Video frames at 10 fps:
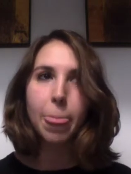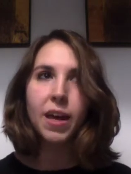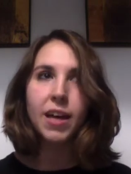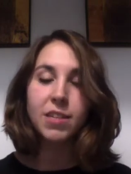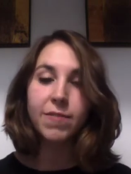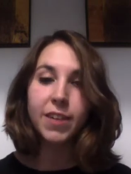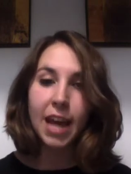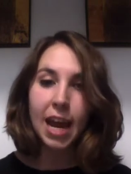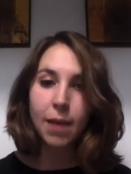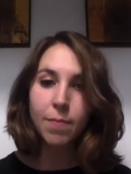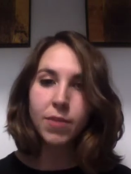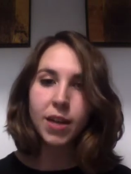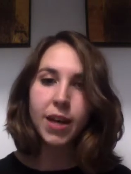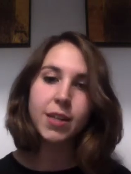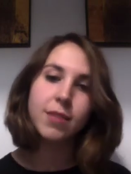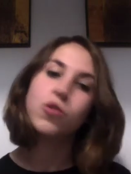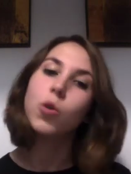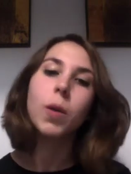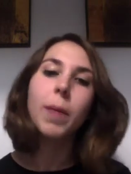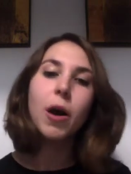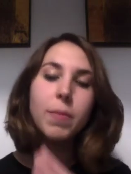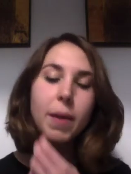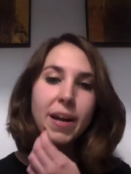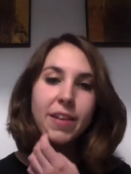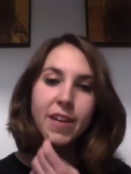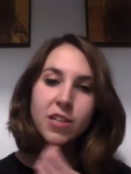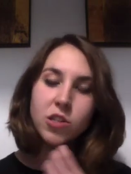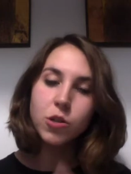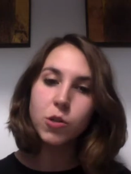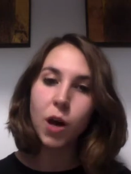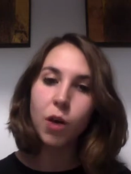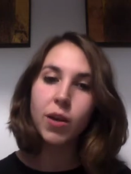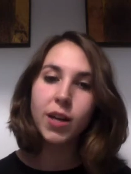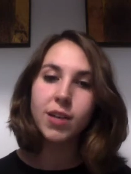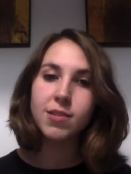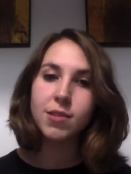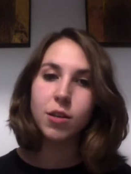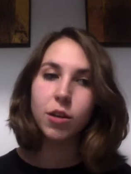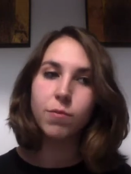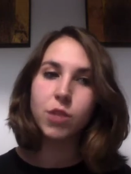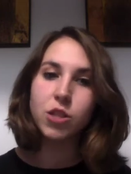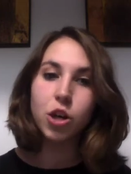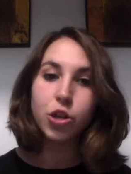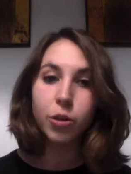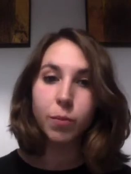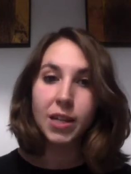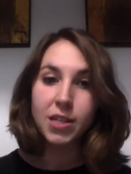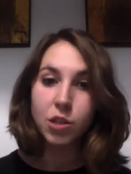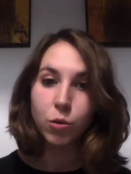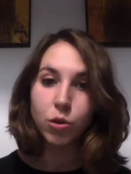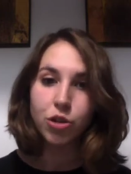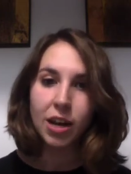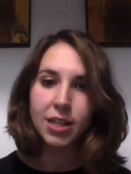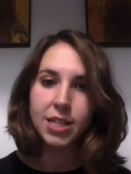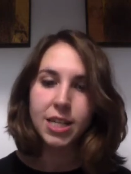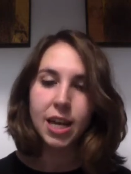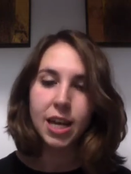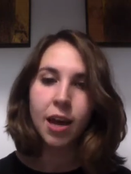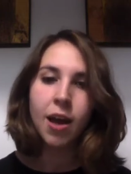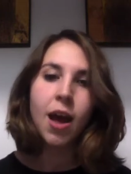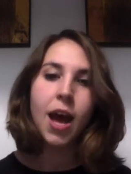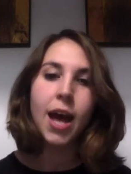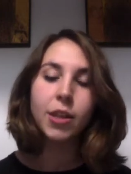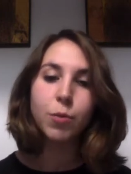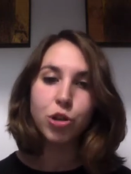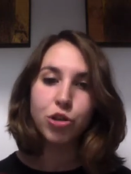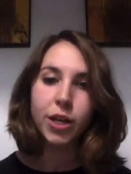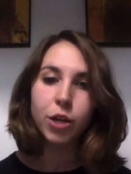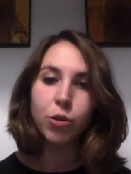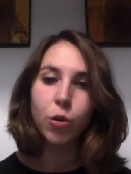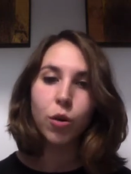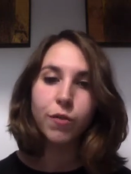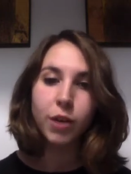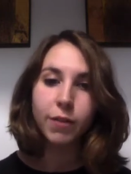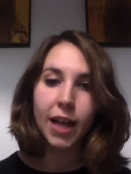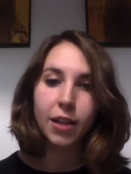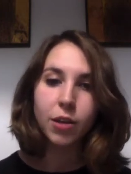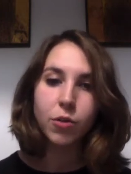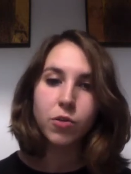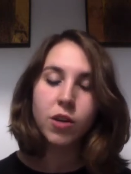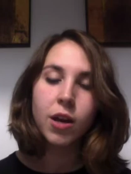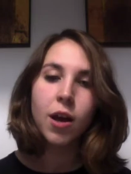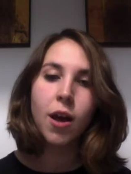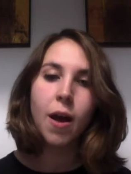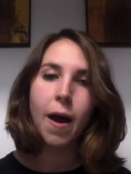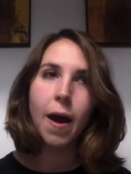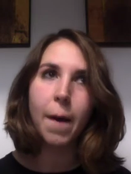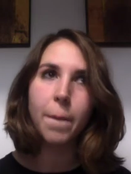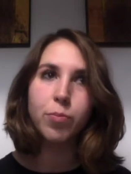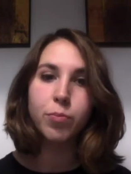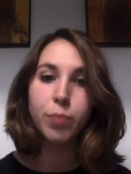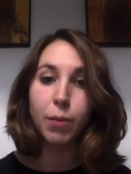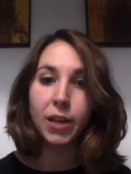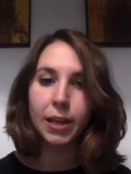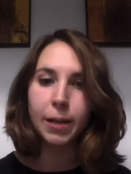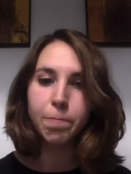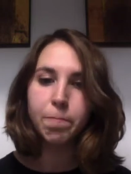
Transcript: A different aim that I talk about in my manifesto as well is the discussion on political neutrality and the portrayal of our values um, publicly